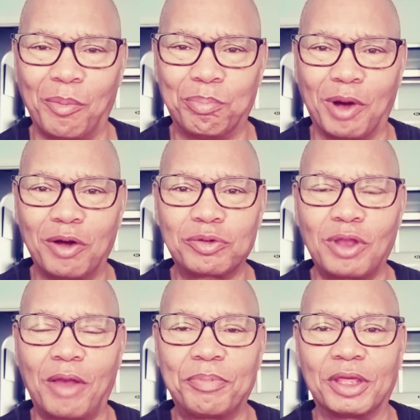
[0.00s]
bulked
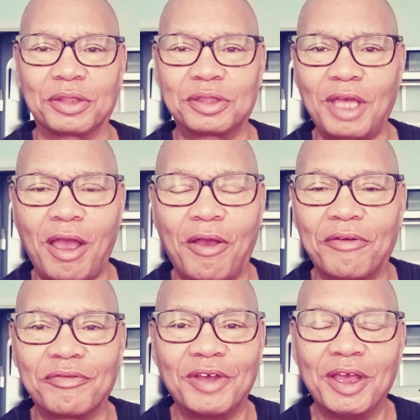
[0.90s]
up
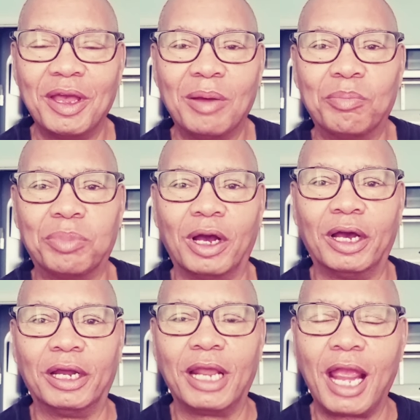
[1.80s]
himself,
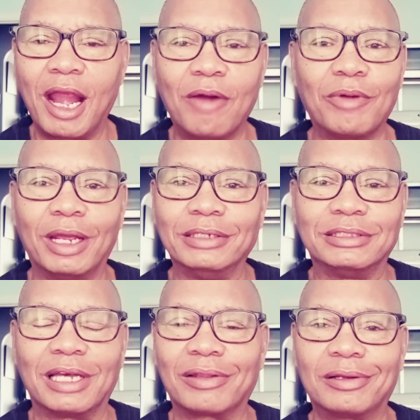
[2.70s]
but
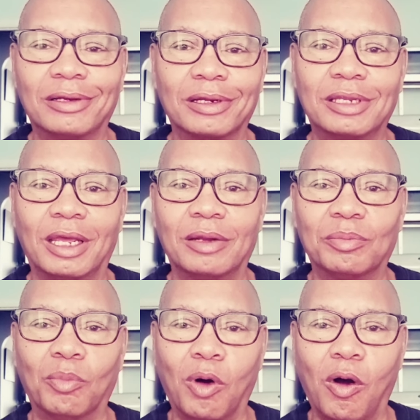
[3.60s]
Herring just looked at
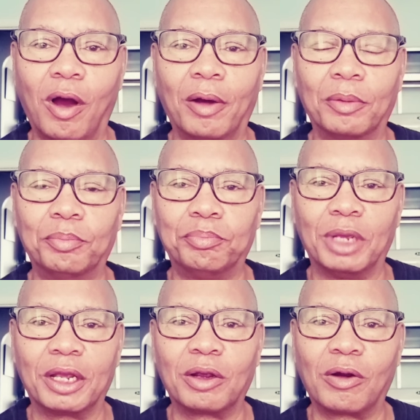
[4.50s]
more
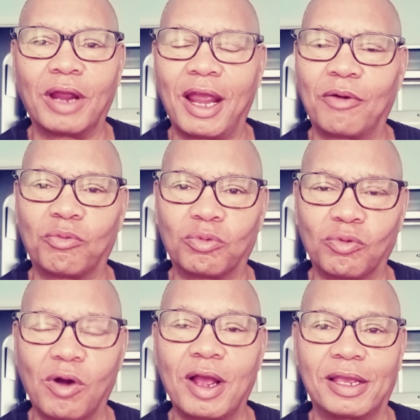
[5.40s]
bigger
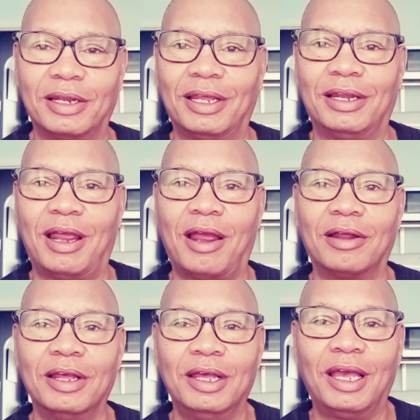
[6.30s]
and rugged in
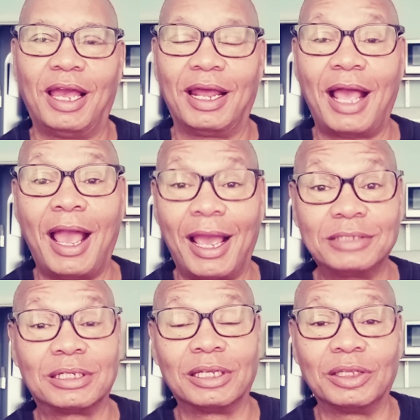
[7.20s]
there. And I
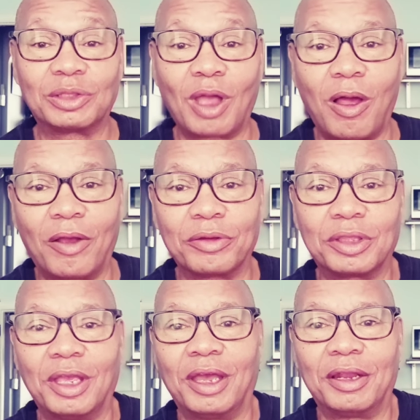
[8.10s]
actually
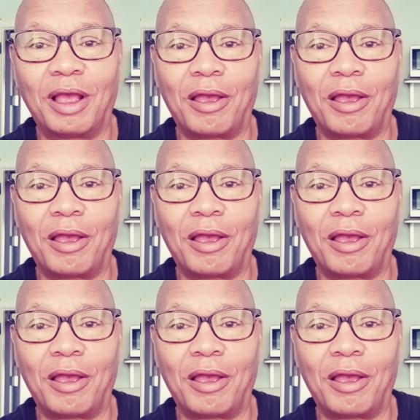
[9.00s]
thought that